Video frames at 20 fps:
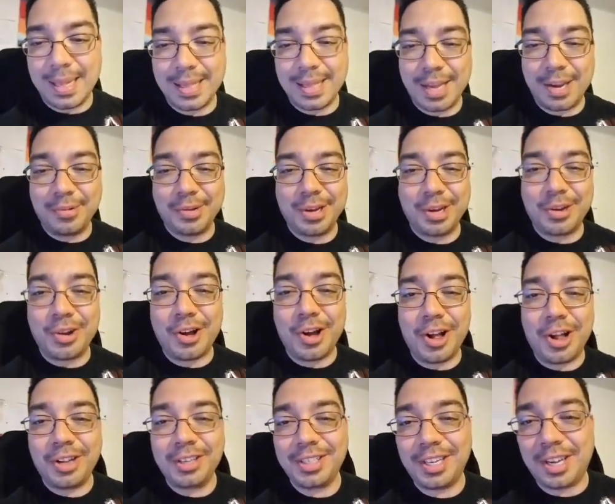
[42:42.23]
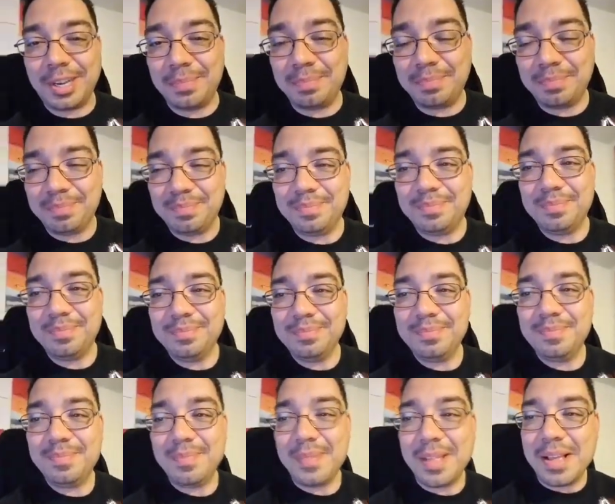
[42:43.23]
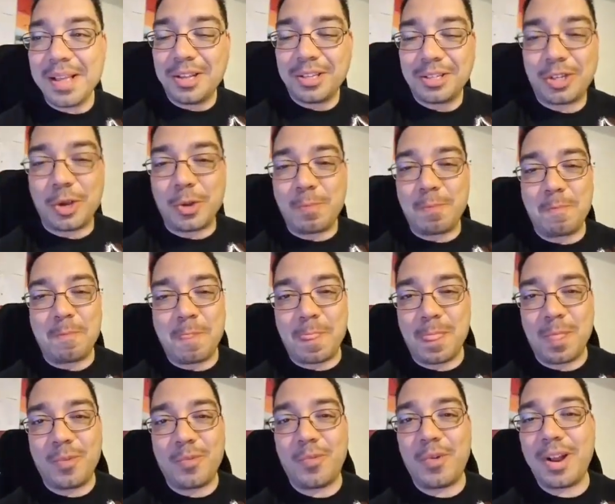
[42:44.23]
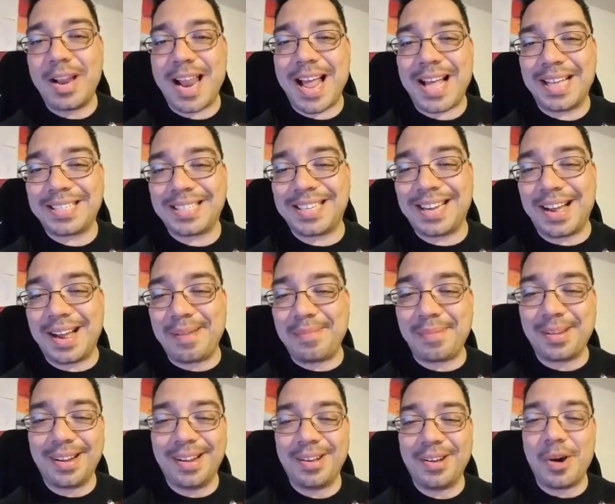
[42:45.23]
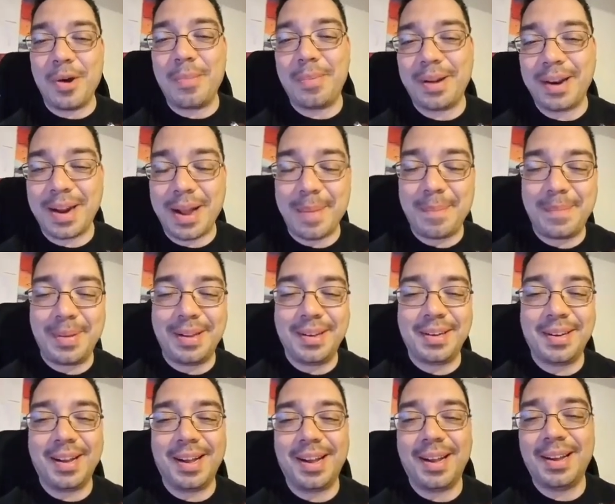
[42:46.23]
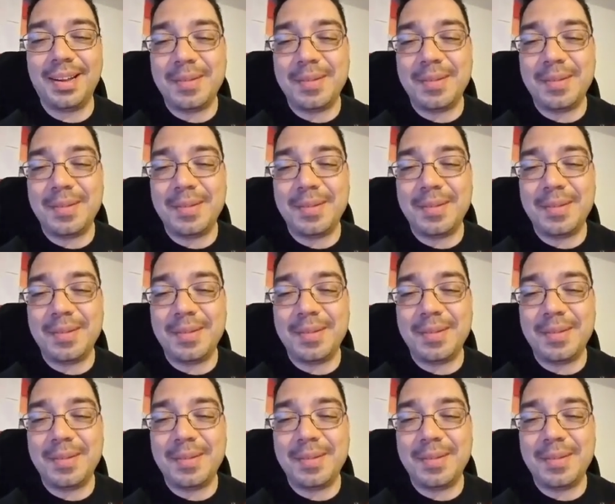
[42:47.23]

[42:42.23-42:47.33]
There we go, all done. So, one last time, I'm gonna open it up and